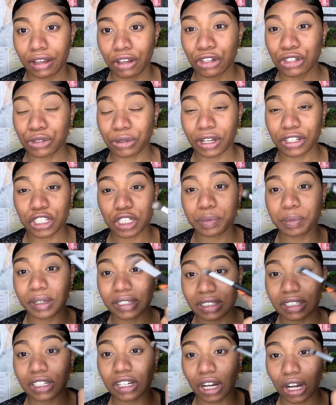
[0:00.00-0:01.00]
So I just put
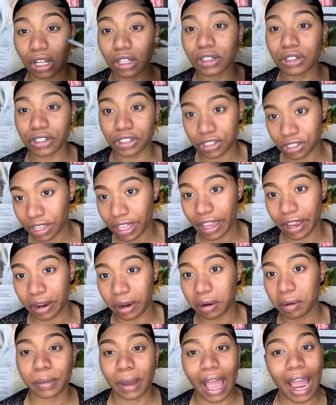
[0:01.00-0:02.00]
the colors there.
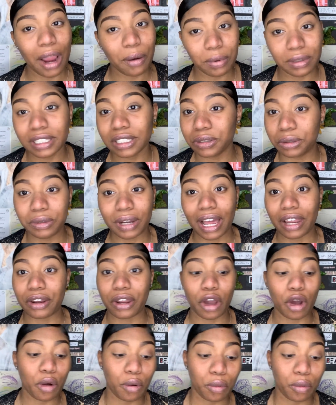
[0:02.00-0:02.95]
I really do not know.